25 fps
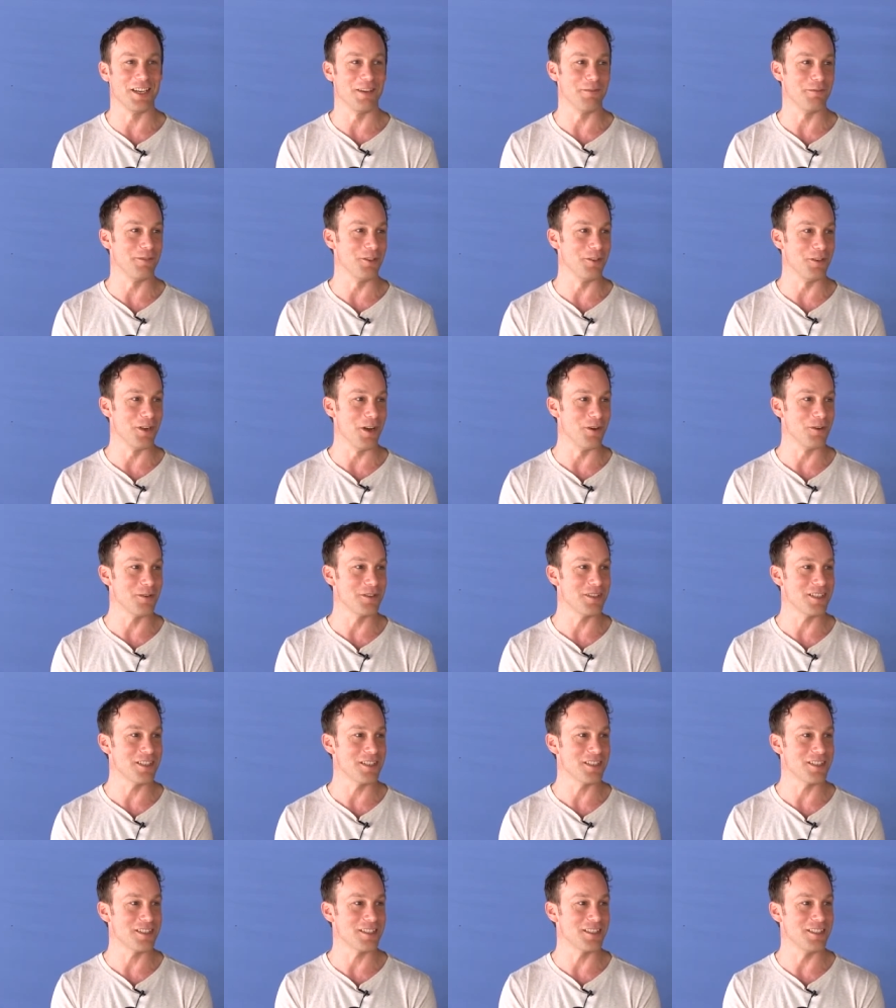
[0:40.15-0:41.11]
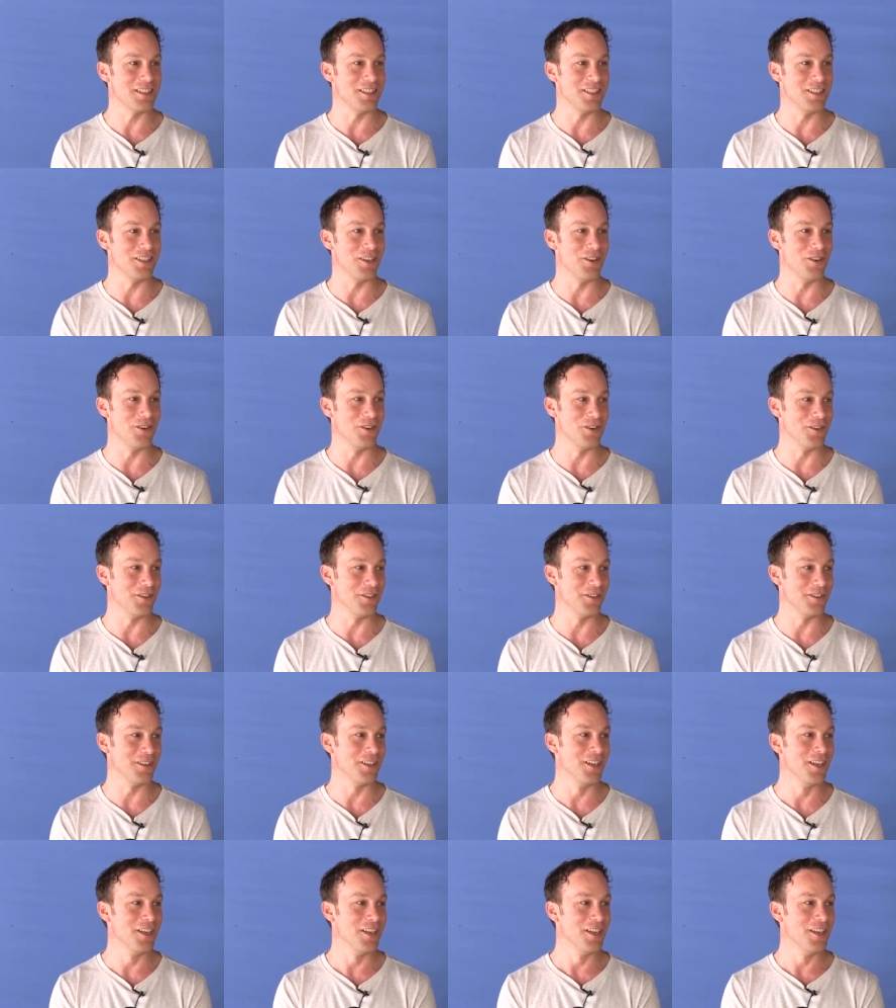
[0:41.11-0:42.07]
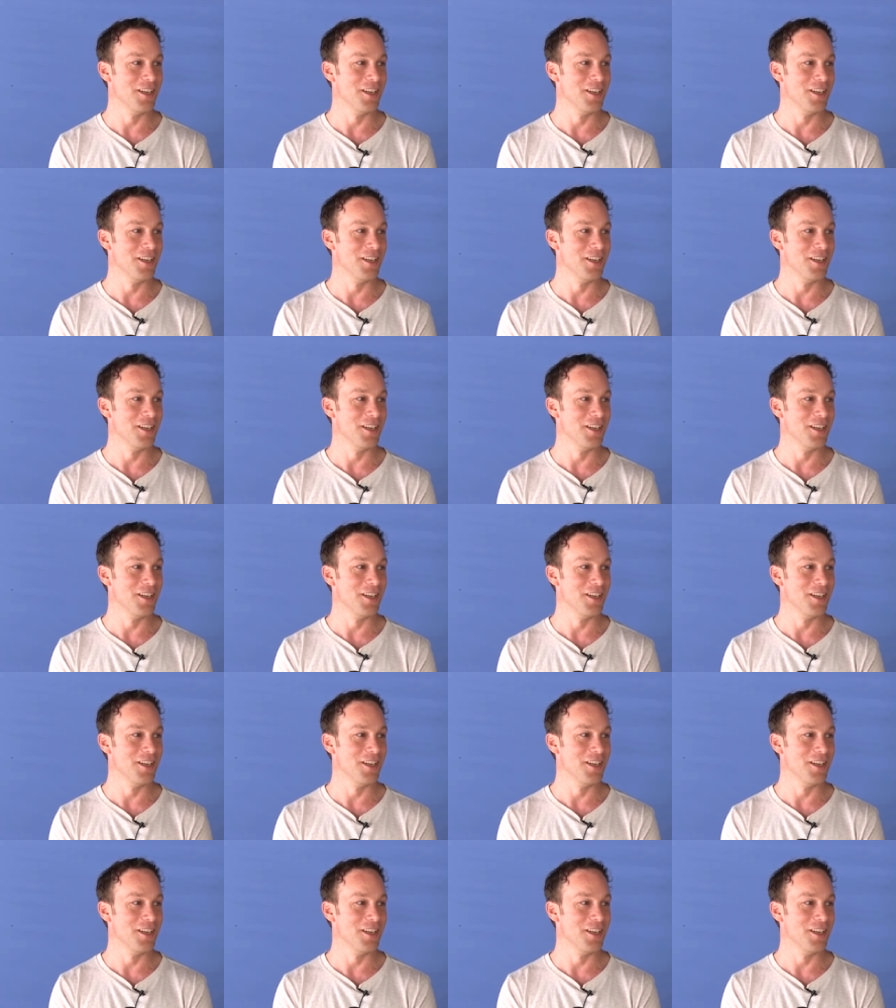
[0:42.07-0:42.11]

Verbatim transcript: Have you noticed in your own